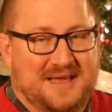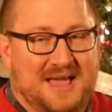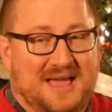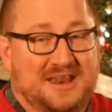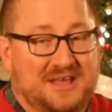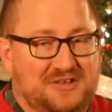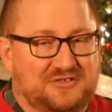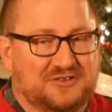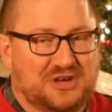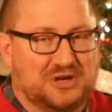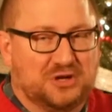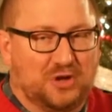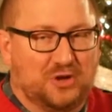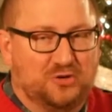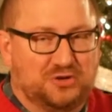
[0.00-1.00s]
And his
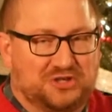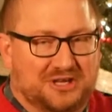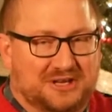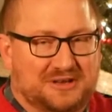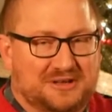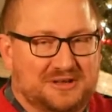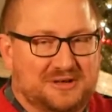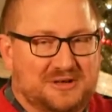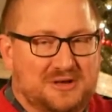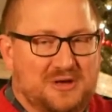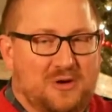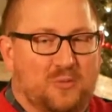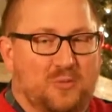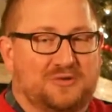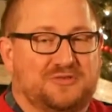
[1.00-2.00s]
conclusion
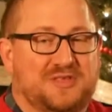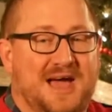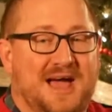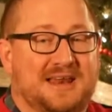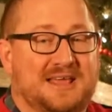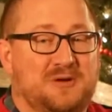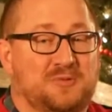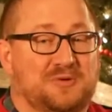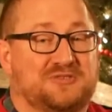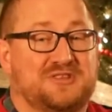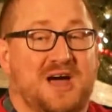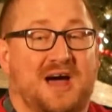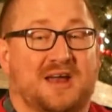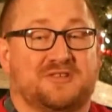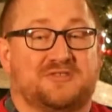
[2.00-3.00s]
was that he was
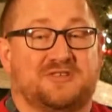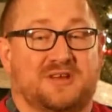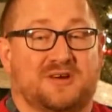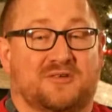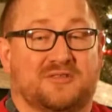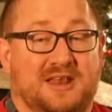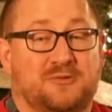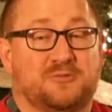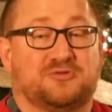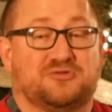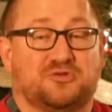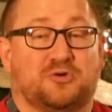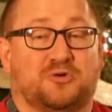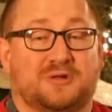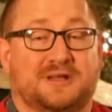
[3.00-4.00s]
not a sinner, that he was
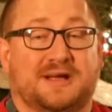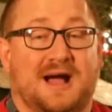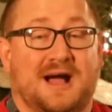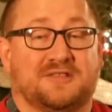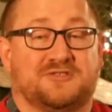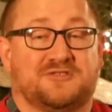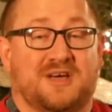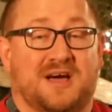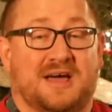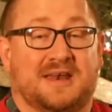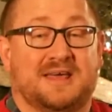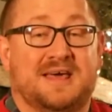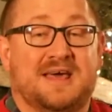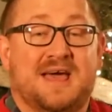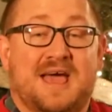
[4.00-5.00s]
truly God's
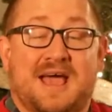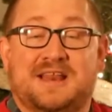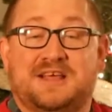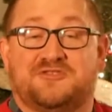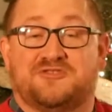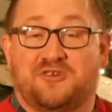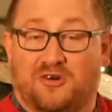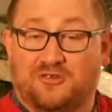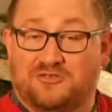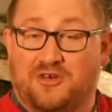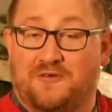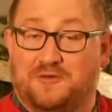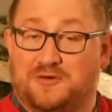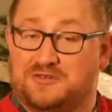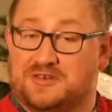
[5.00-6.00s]
son. And he starts
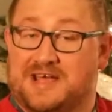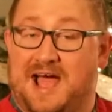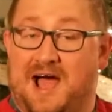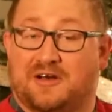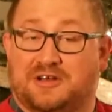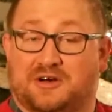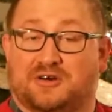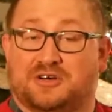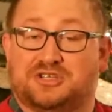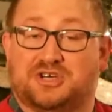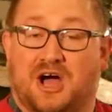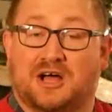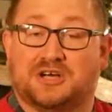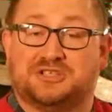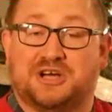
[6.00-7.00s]
off his account here in
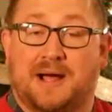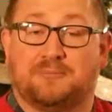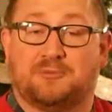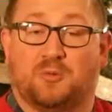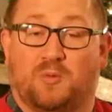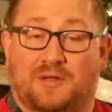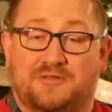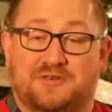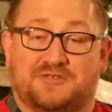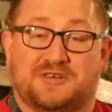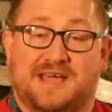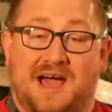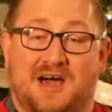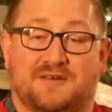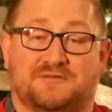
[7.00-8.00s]
John chapter 1, this
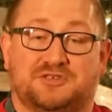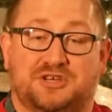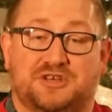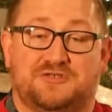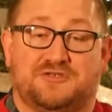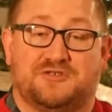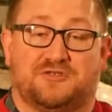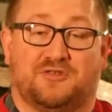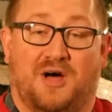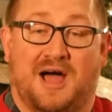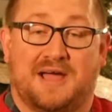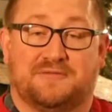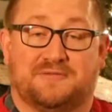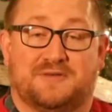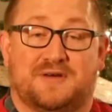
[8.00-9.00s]
account of Jesus'
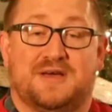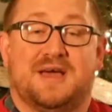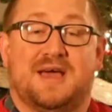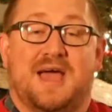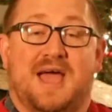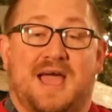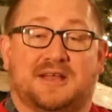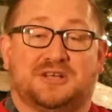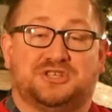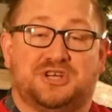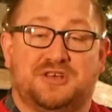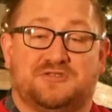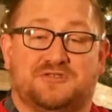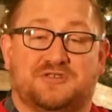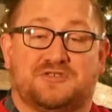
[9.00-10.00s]
life and
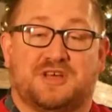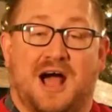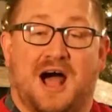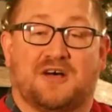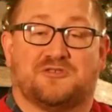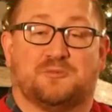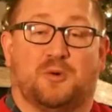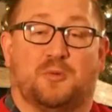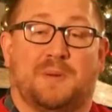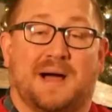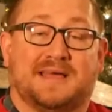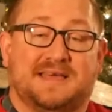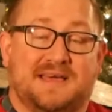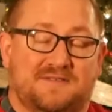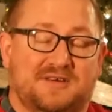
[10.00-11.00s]
Jesus' gospel,
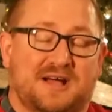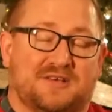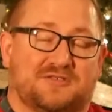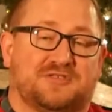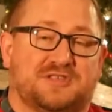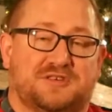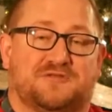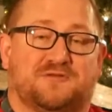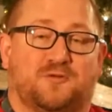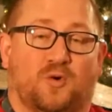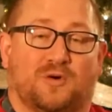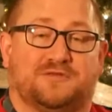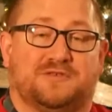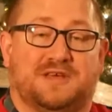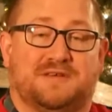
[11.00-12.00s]
by giving us these
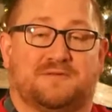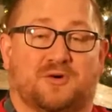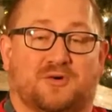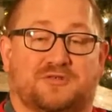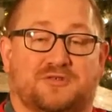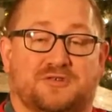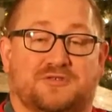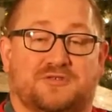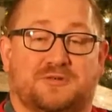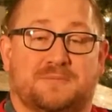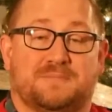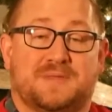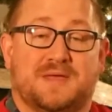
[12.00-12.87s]
14 verses.